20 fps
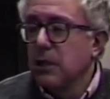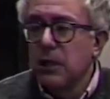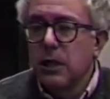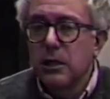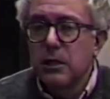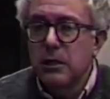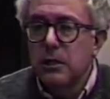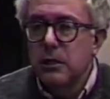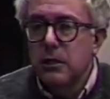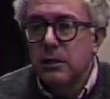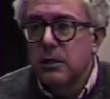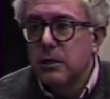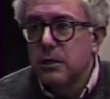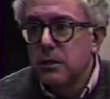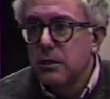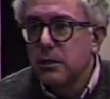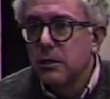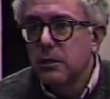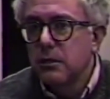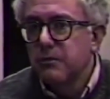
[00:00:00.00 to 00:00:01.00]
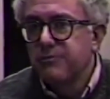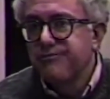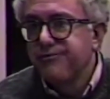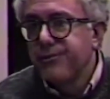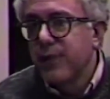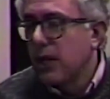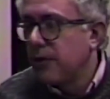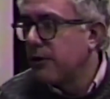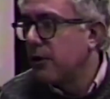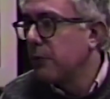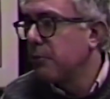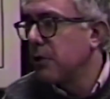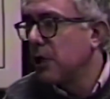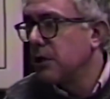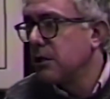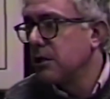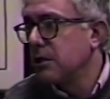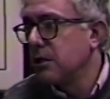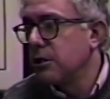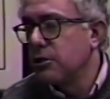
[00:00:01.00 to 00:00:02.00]
Now, that's not a very
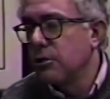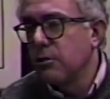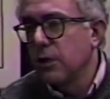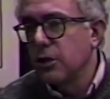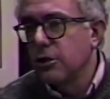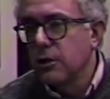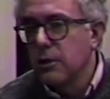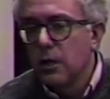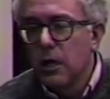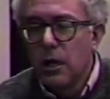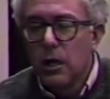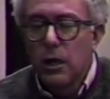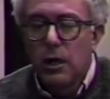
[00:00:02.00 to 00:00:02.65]
pleasant situation.